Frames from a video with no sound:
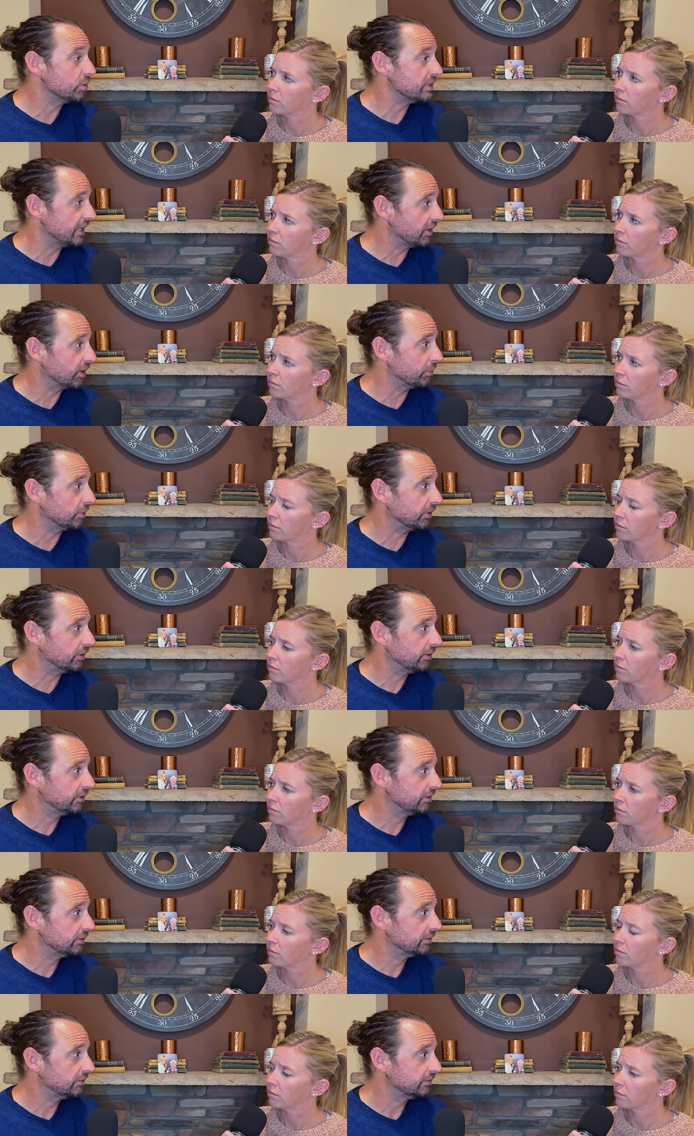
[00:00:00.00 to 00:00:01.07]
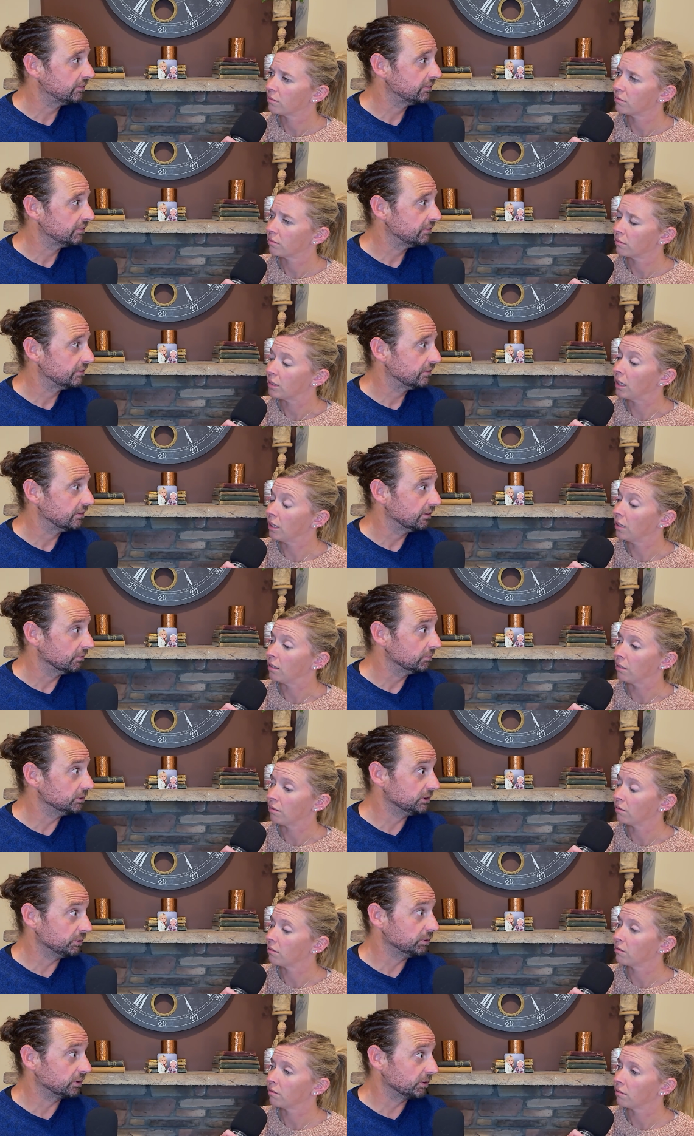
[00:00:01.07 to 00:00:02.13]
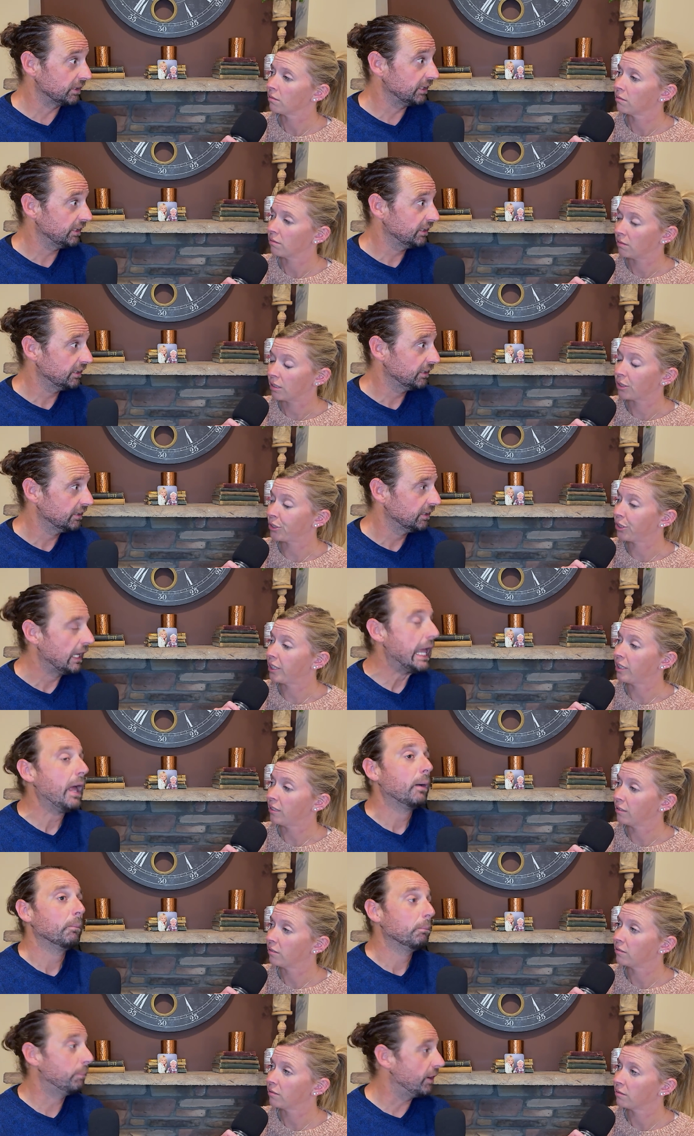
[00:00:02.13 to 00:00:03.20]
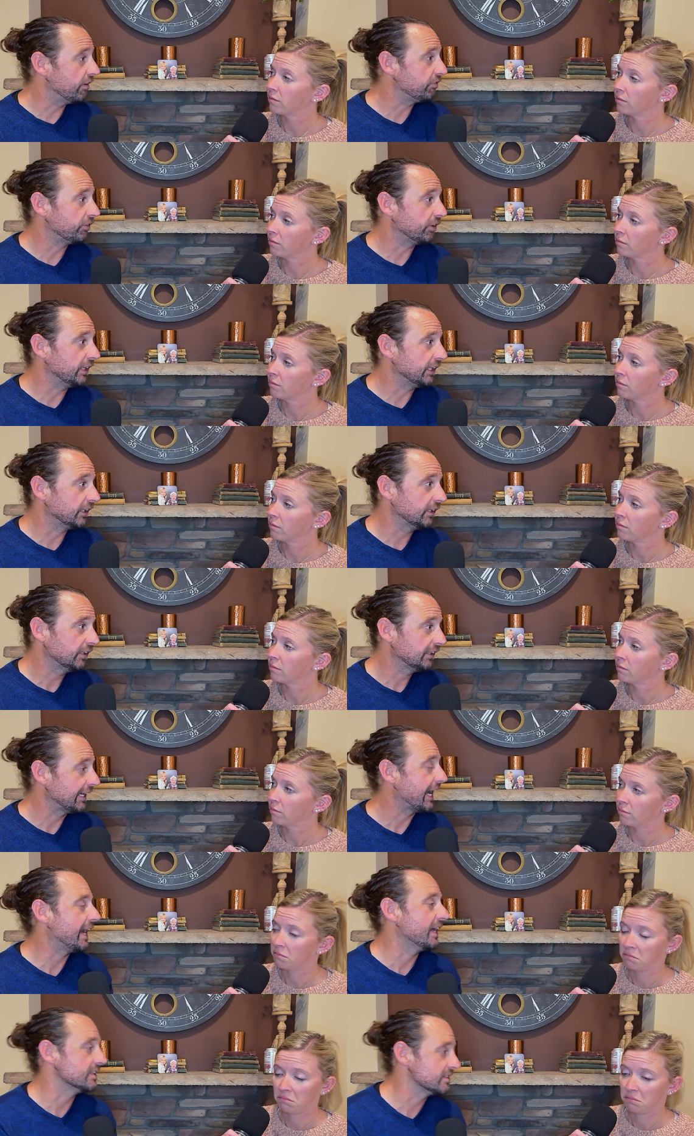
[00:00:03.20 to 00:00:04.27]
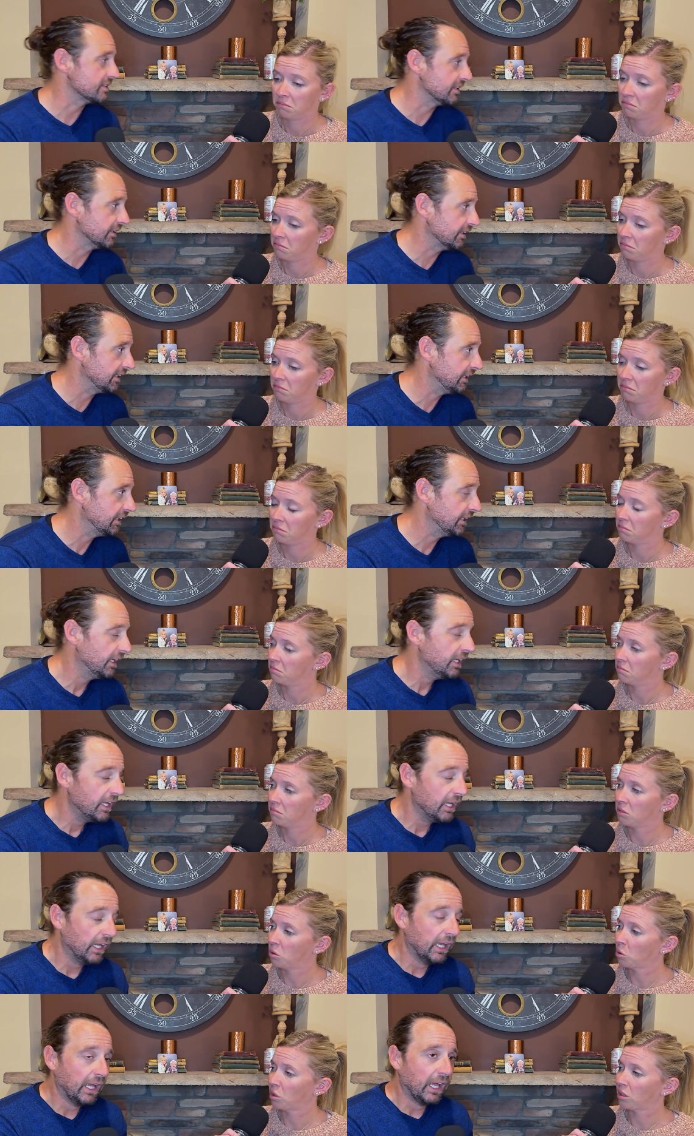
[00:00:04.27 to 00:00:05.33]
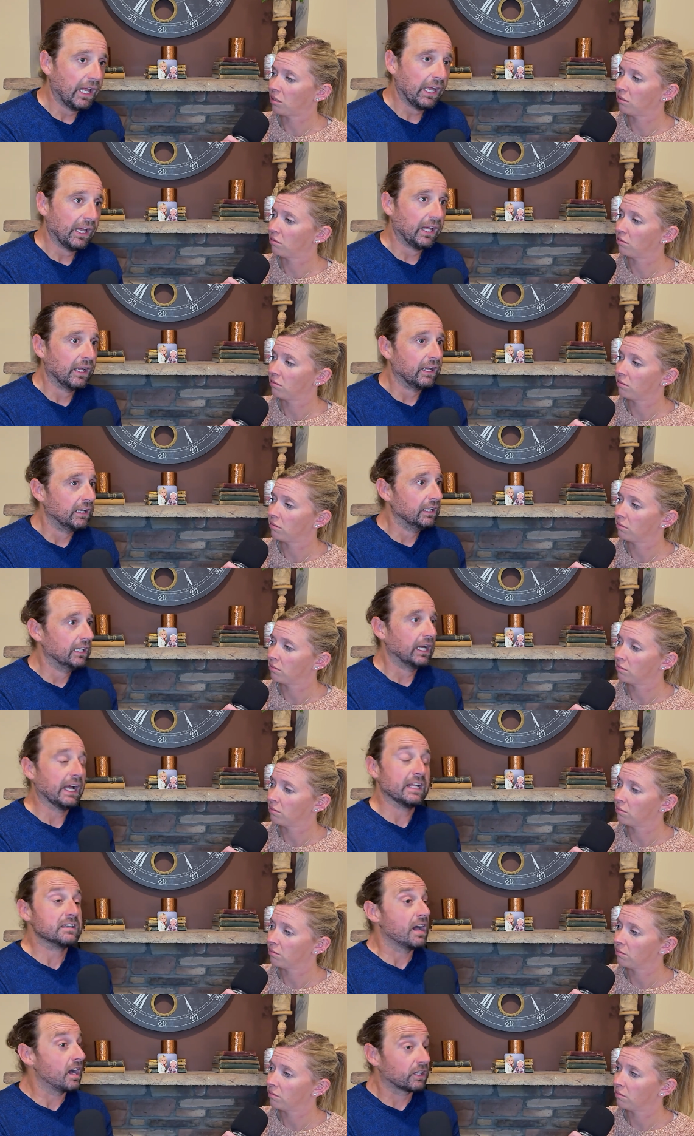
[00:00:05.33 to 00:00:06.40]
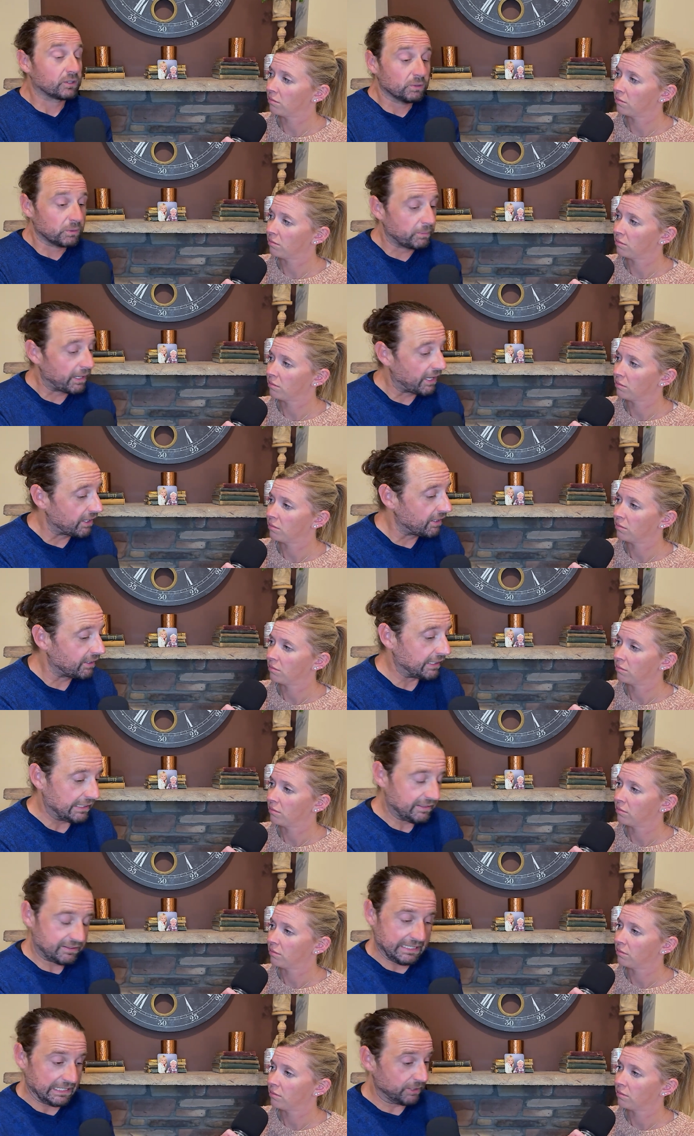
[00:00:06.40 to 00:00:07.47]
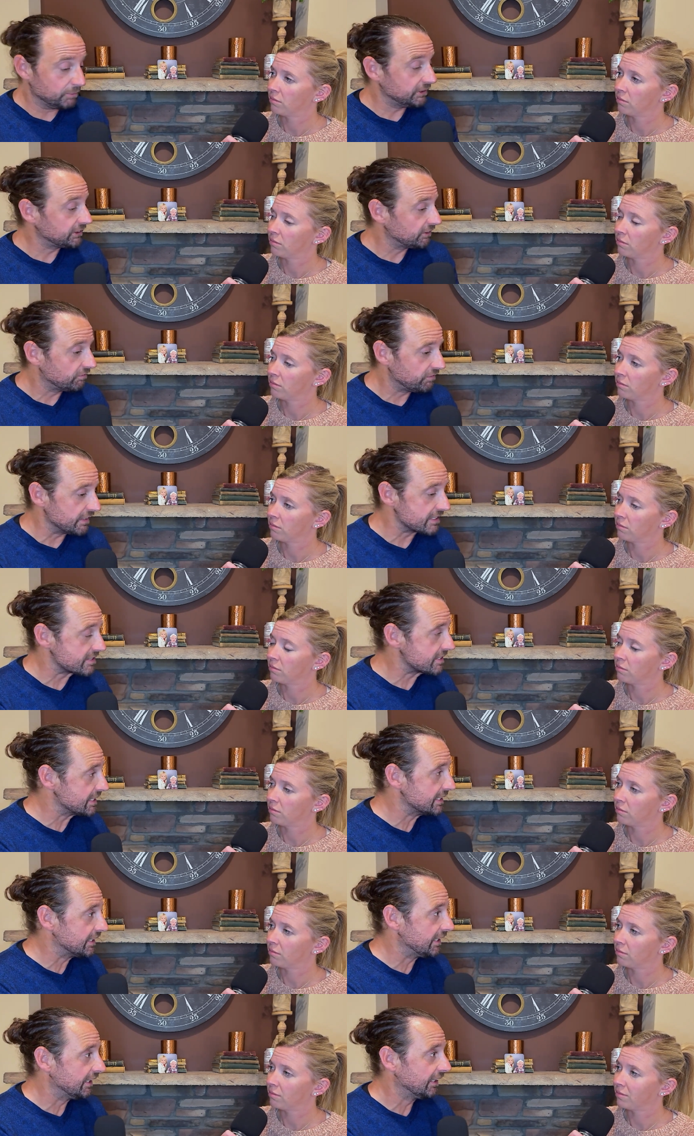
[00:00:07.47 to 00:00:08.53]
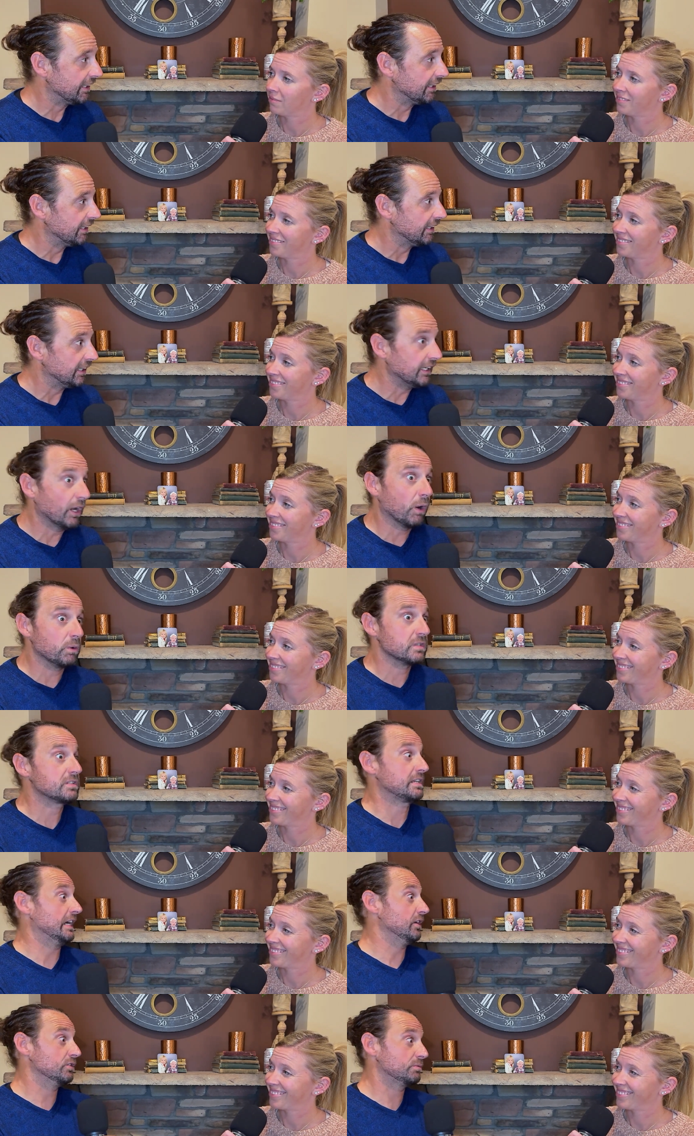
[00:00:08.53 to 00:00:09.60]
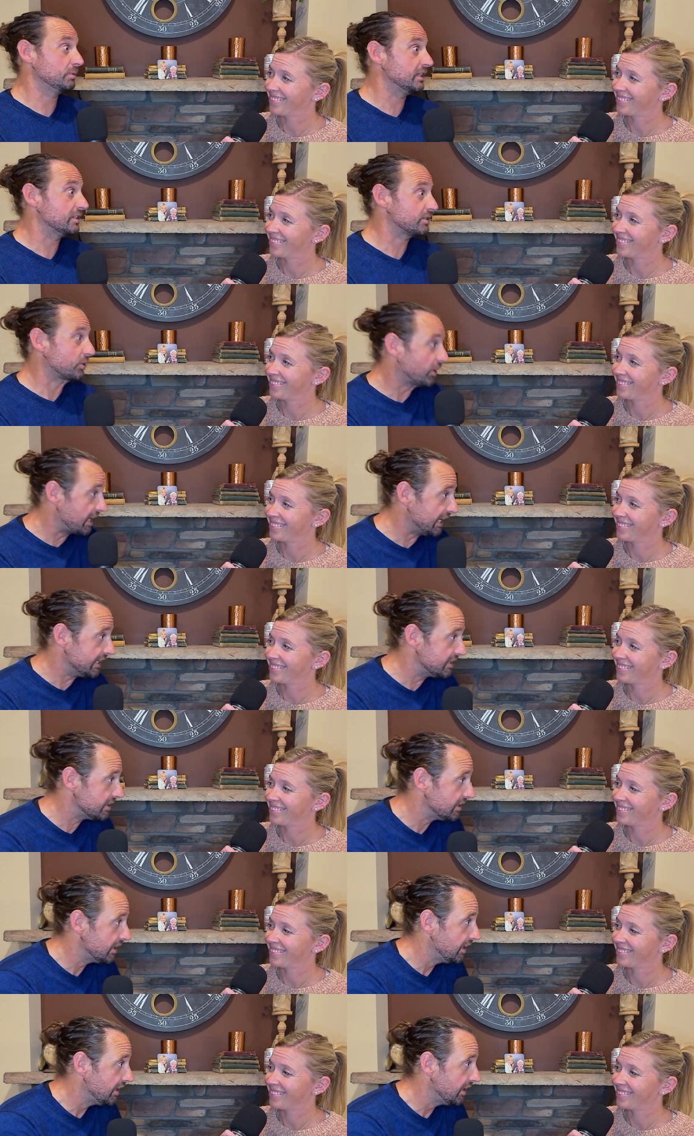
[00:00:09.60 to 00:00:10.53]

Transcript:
Speaker 1: terrible. Yeah. Would you agree? Agree. Buffering constantly. No good. I talk to him about it. Tell him he should fix it. He always tells me it's great